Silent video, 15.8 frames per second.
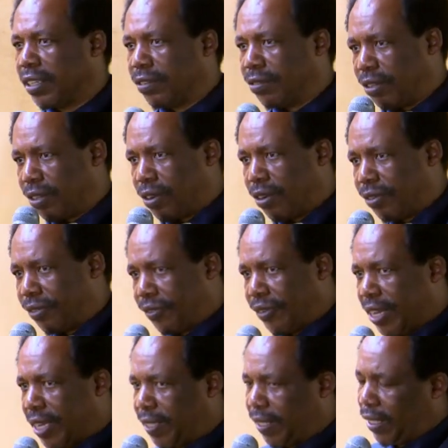We
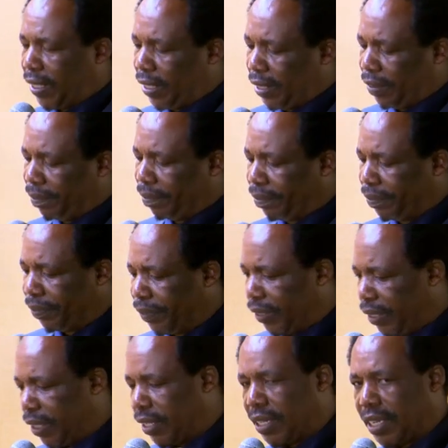confess
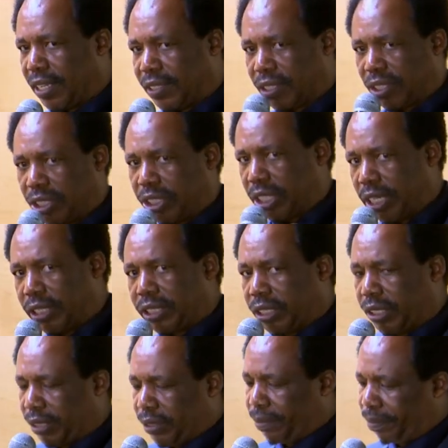as a church,